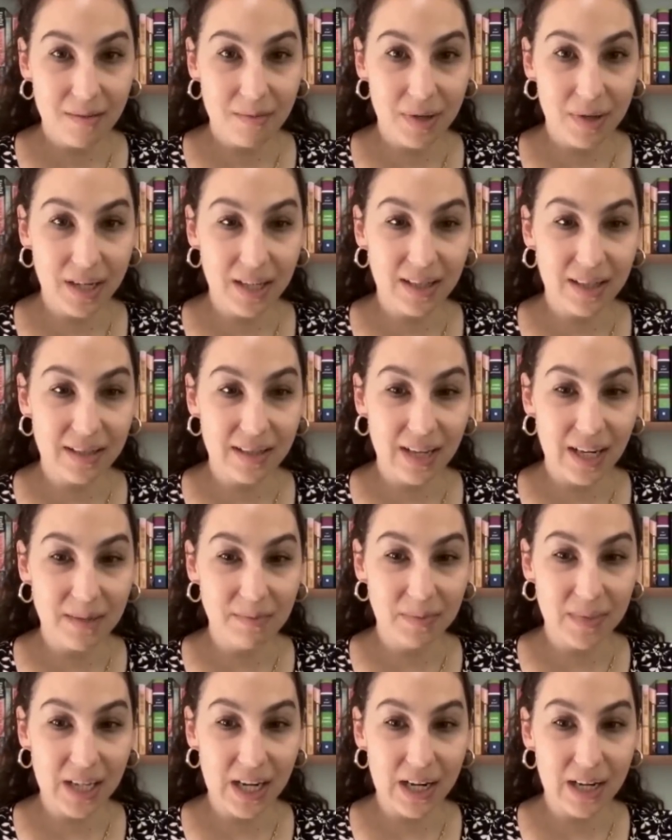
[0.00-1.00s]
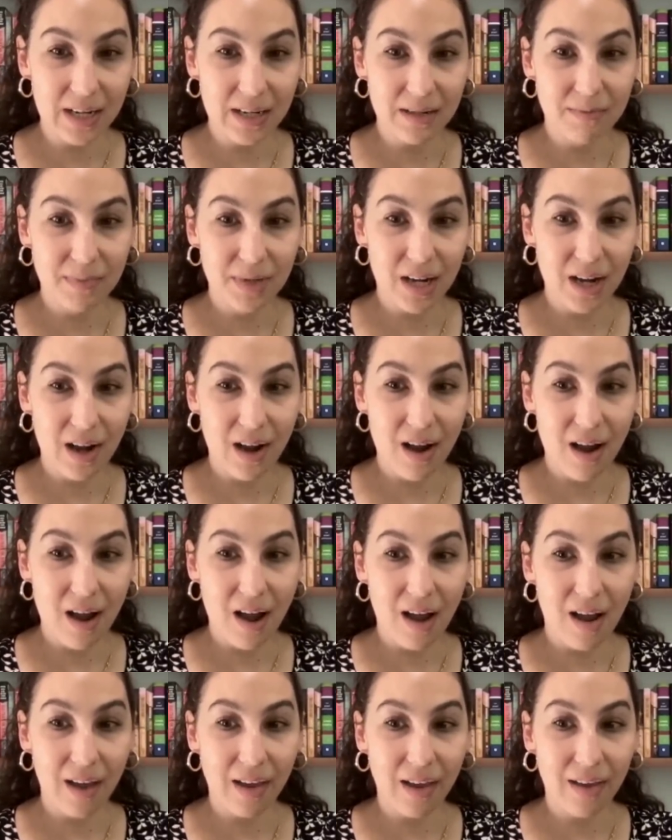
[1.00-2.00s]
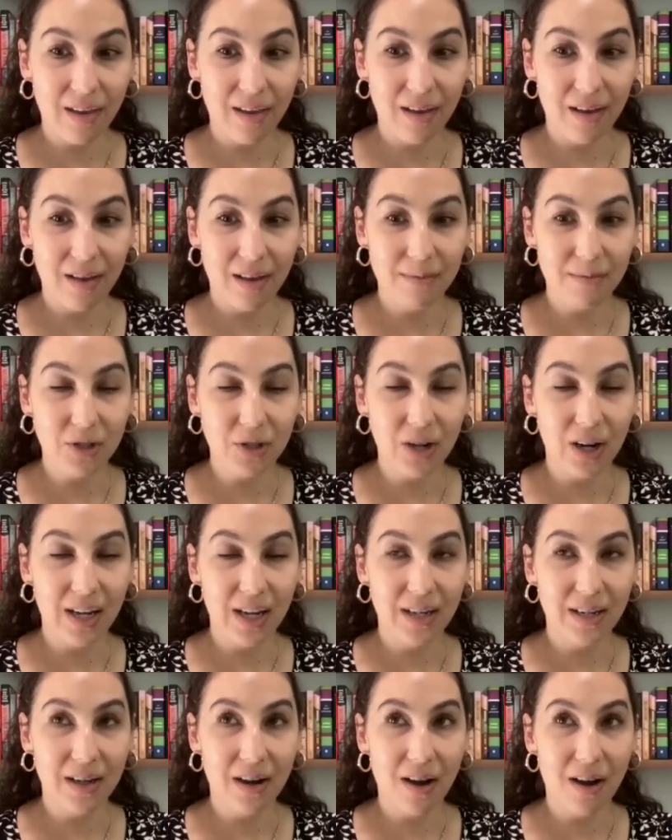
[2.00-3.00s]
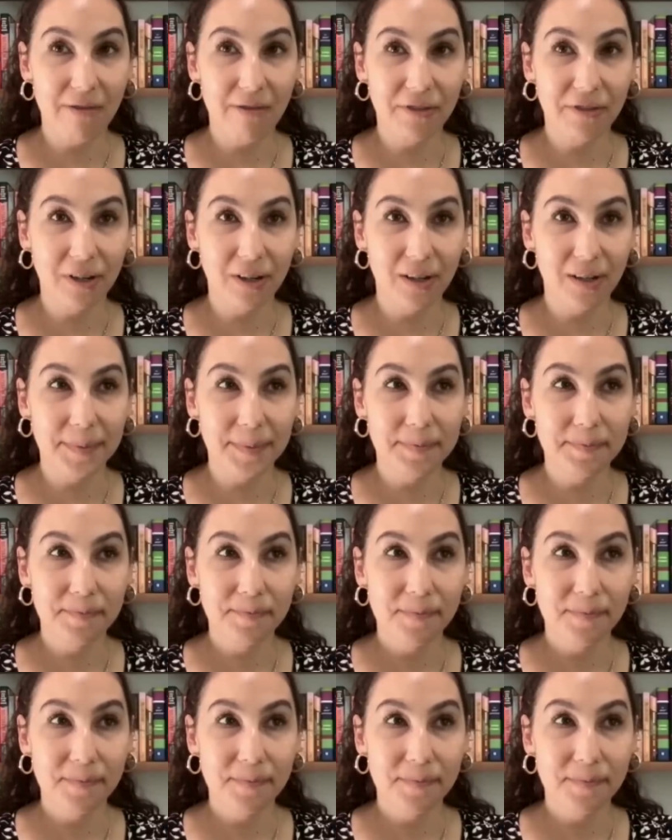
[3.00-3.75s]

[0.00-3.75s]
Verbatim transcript: but at the same time, I I'm trying to offer,